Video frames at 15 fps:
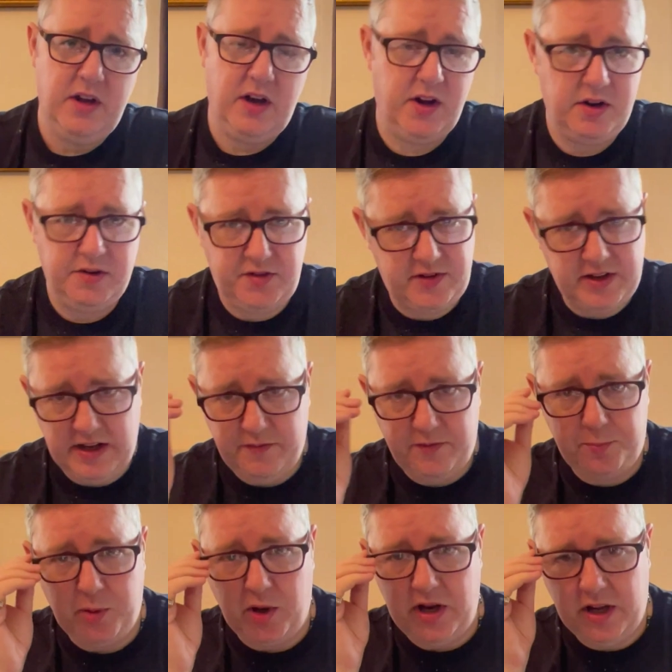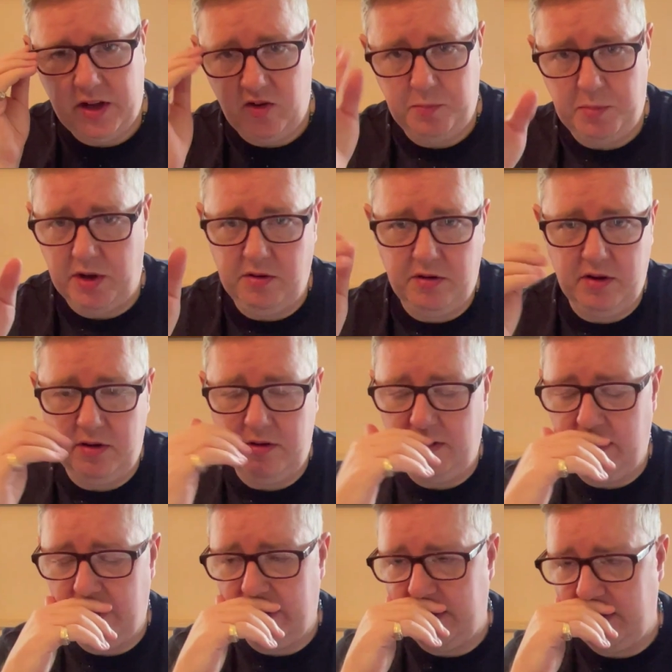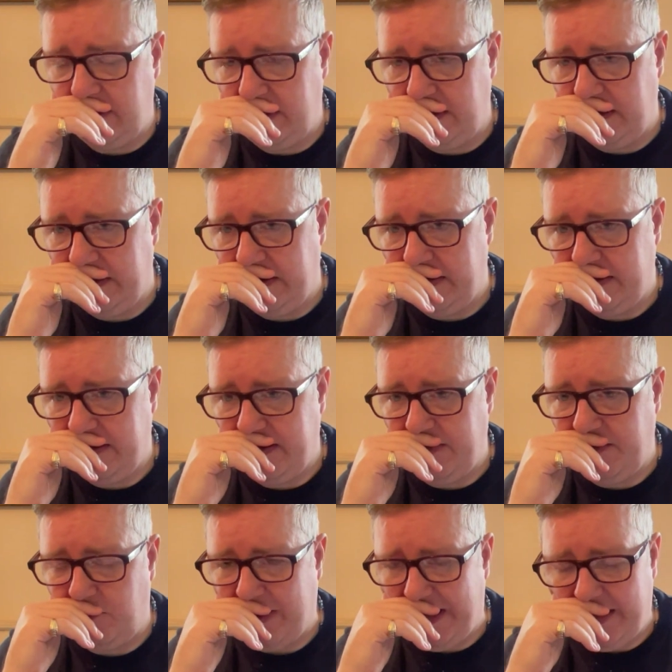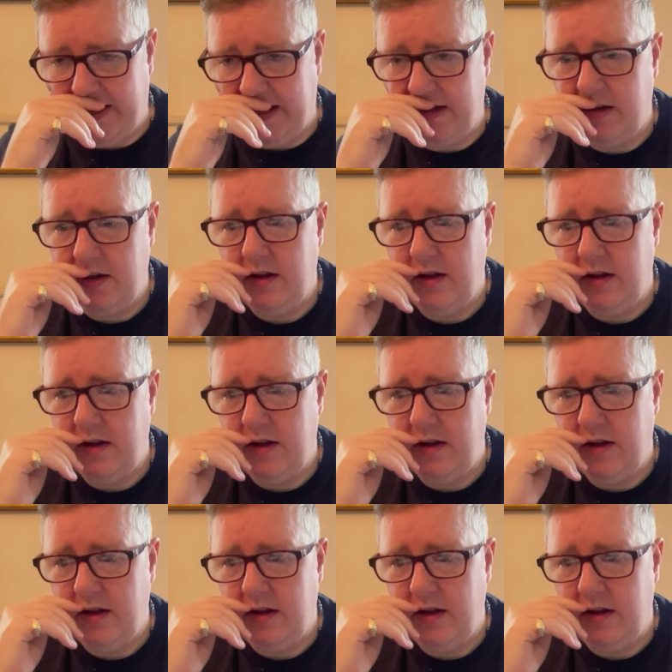I know Steve Spinecker spoke at the rally